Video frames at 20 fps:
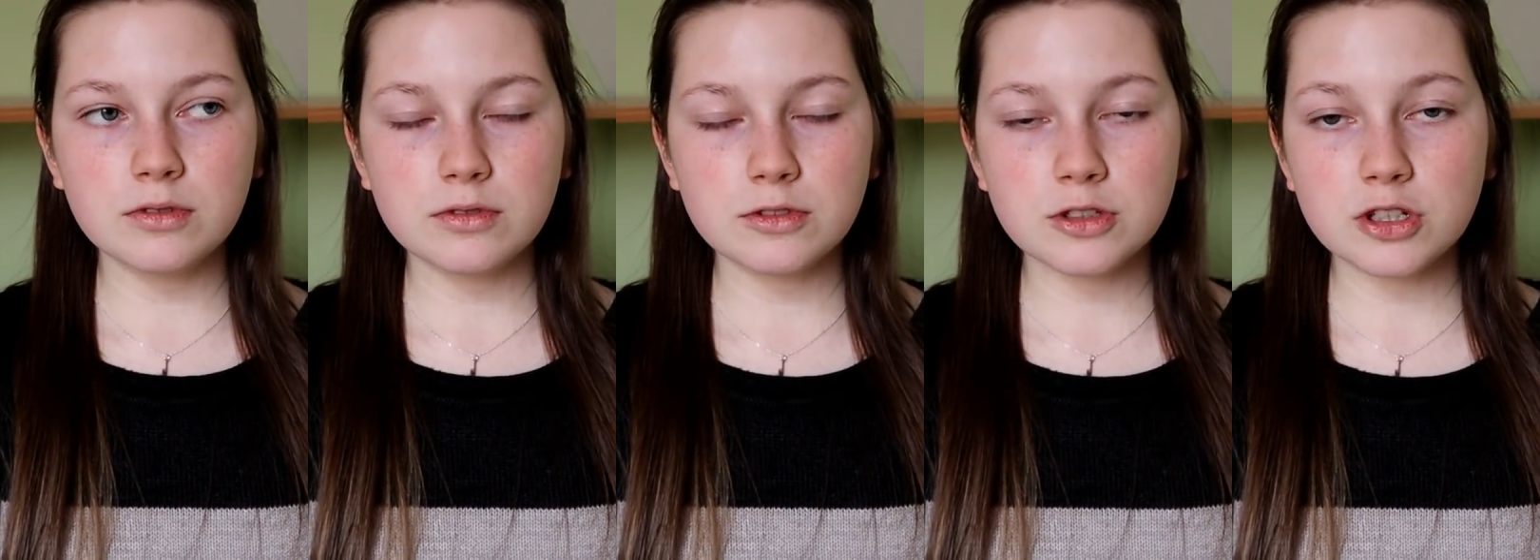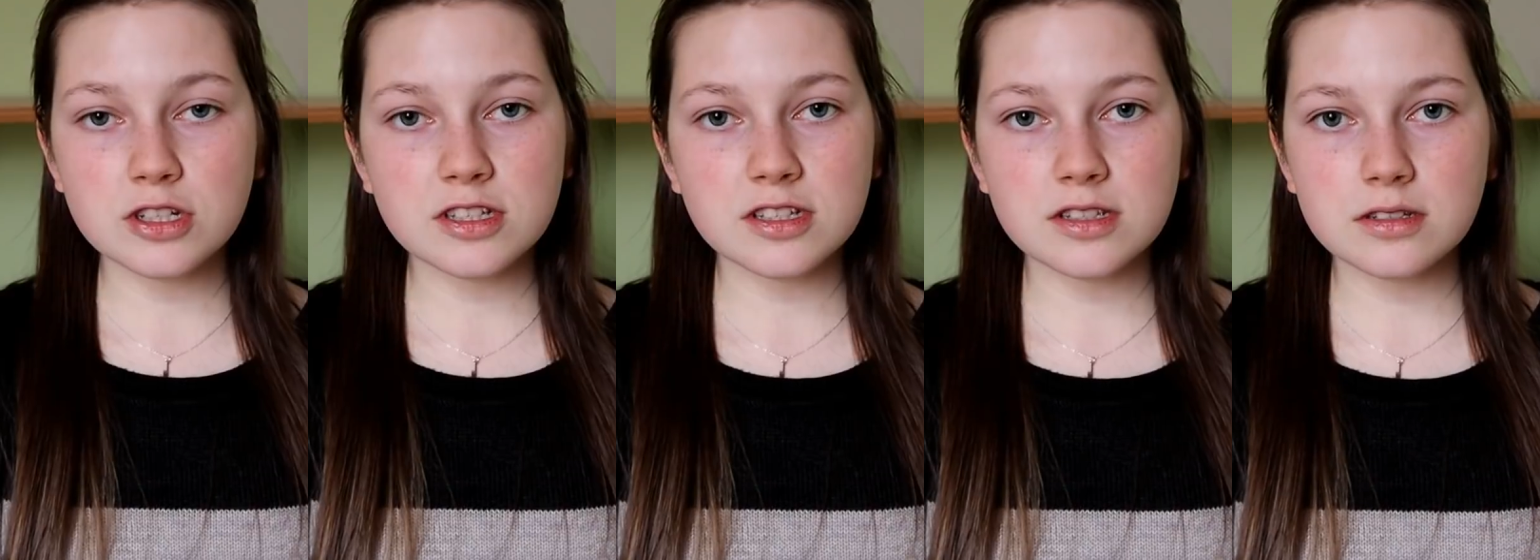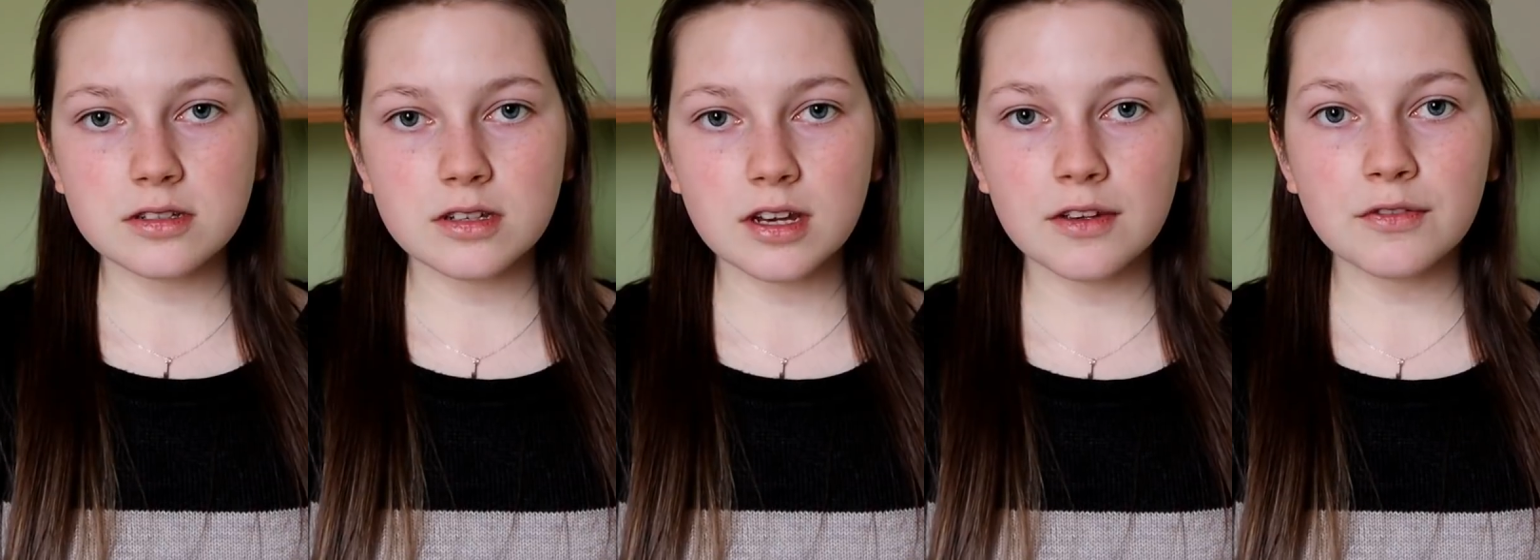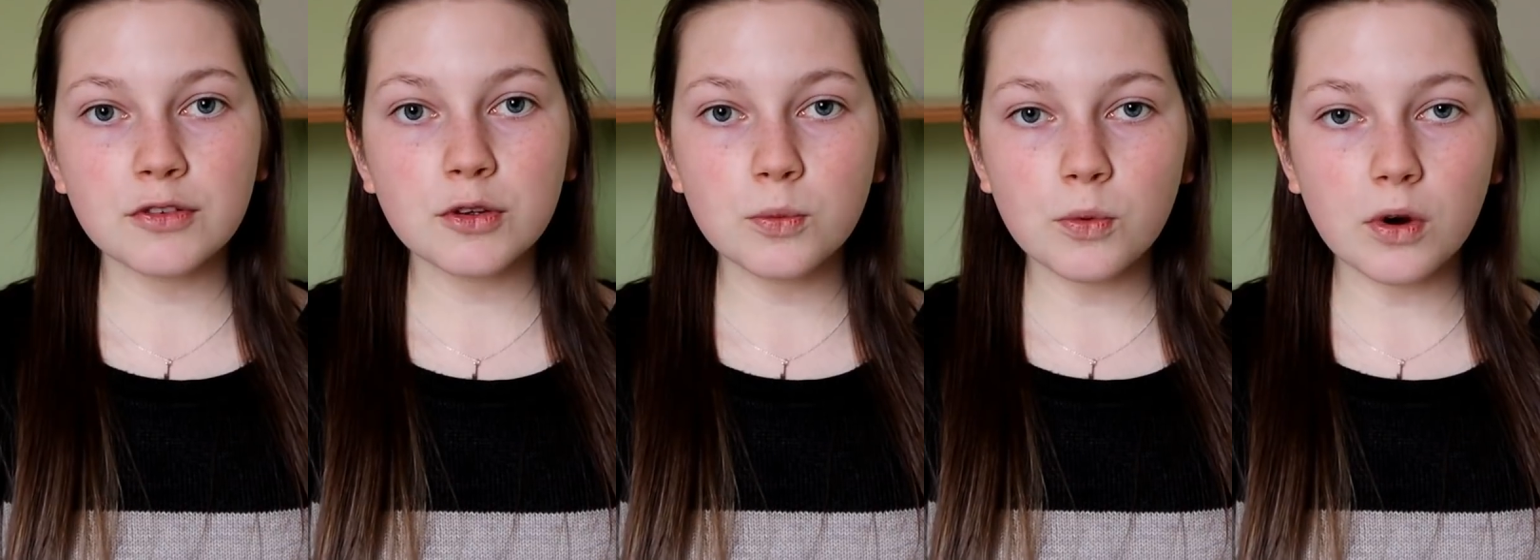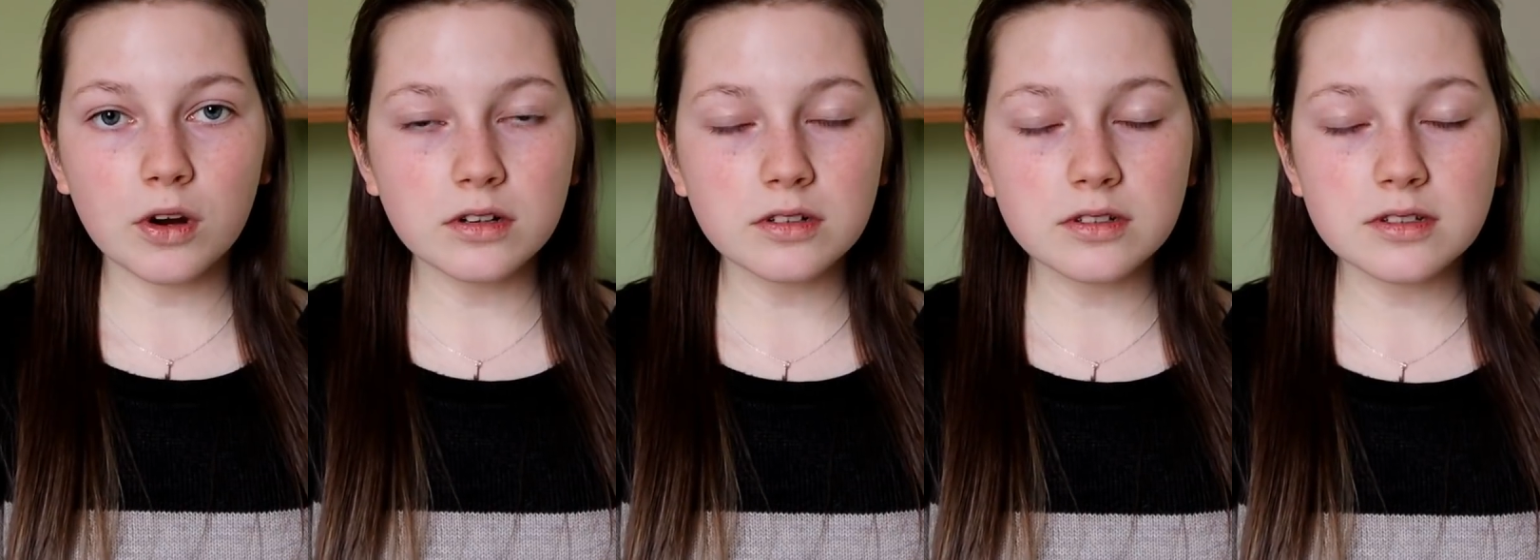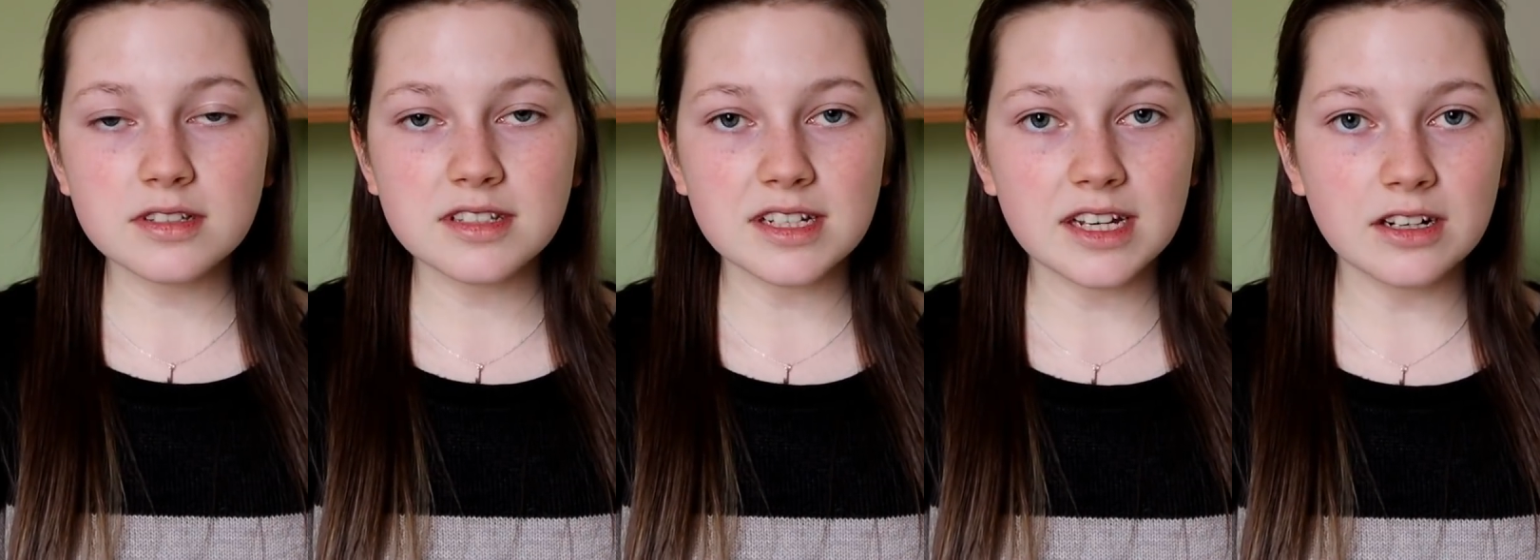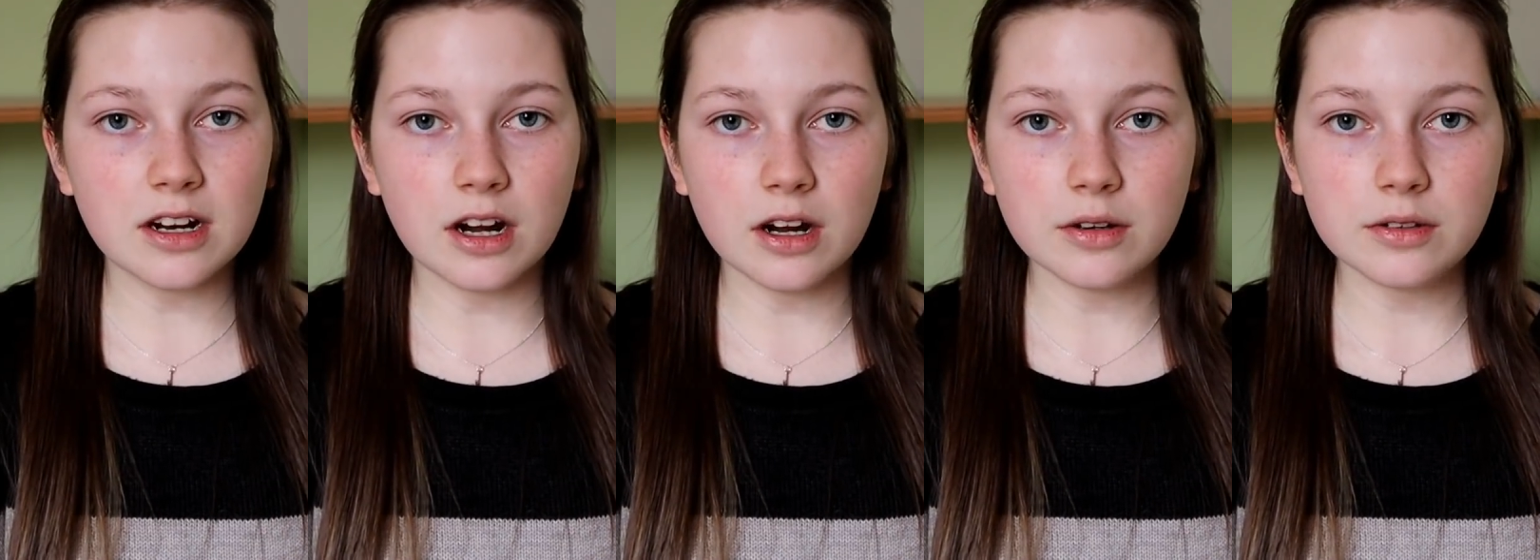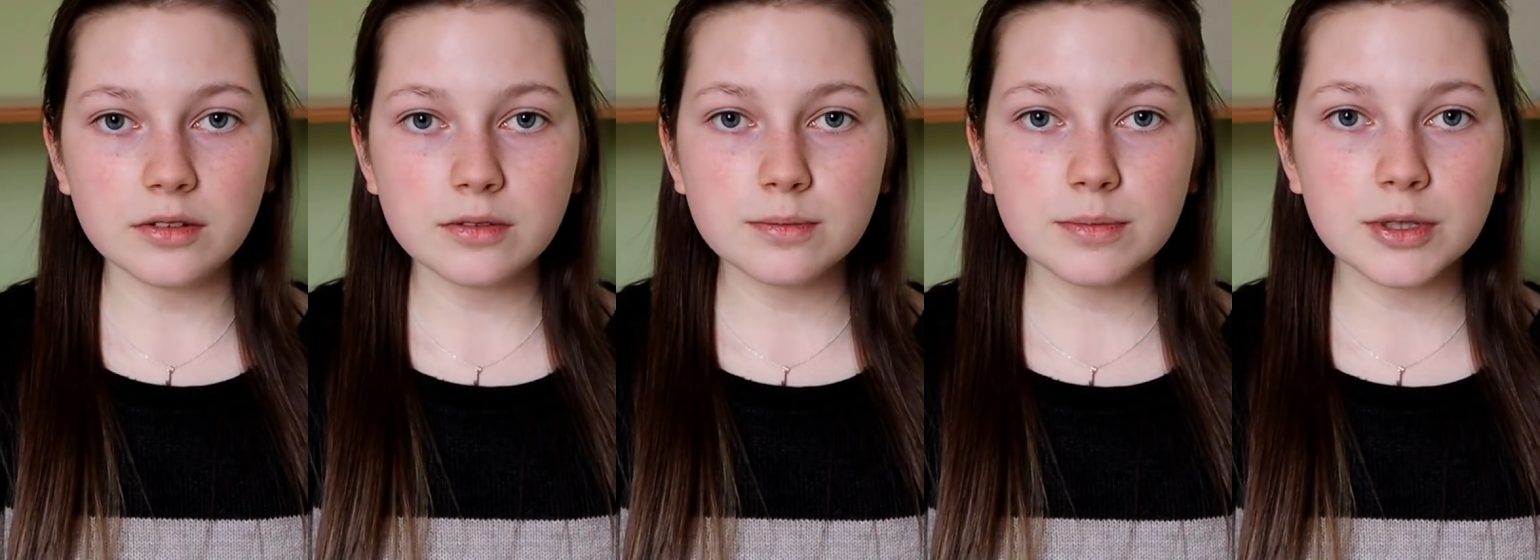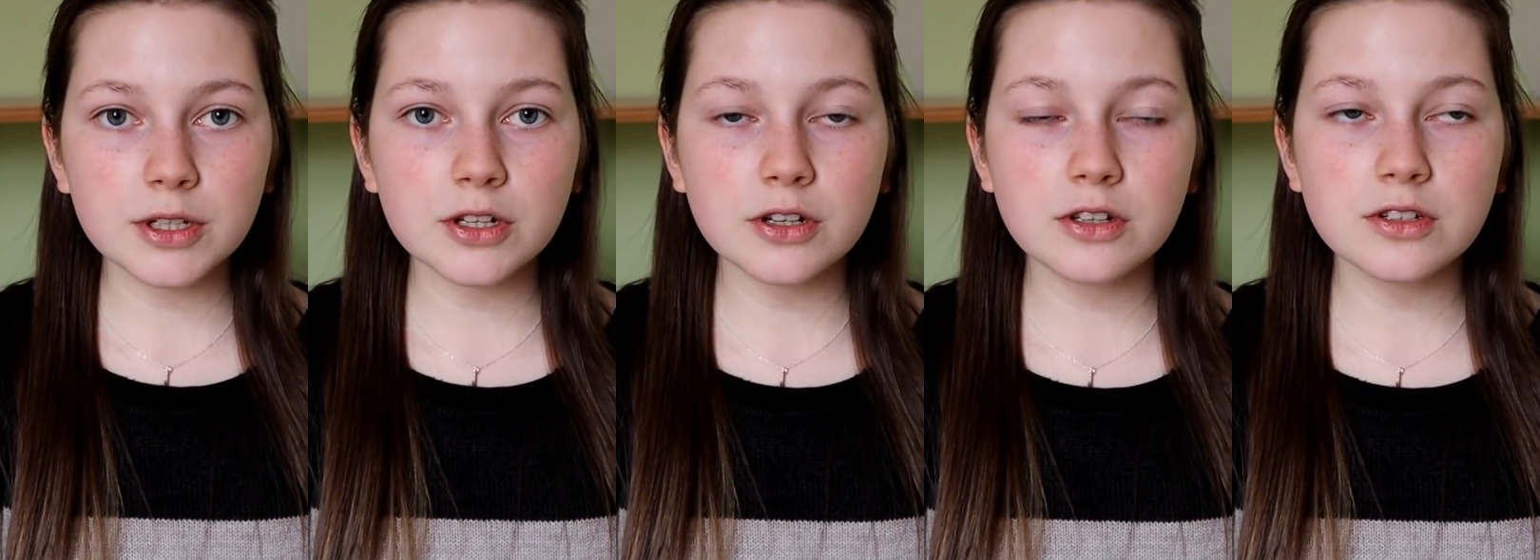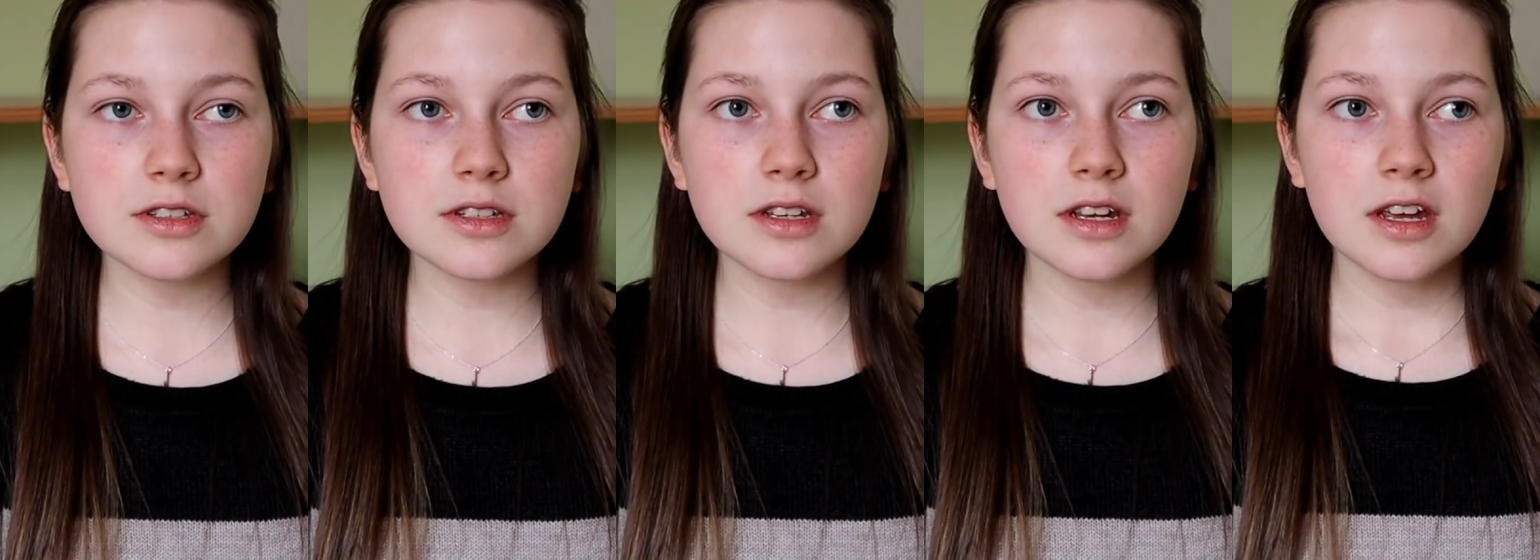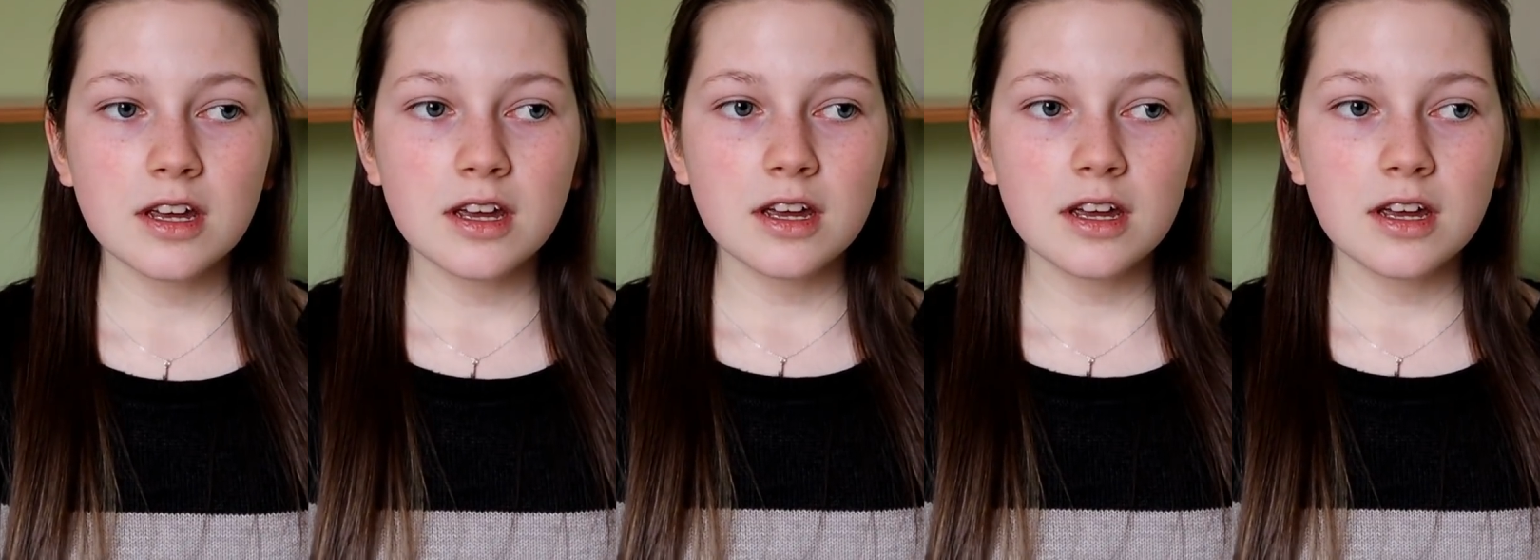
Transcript: just, if you want, say no, because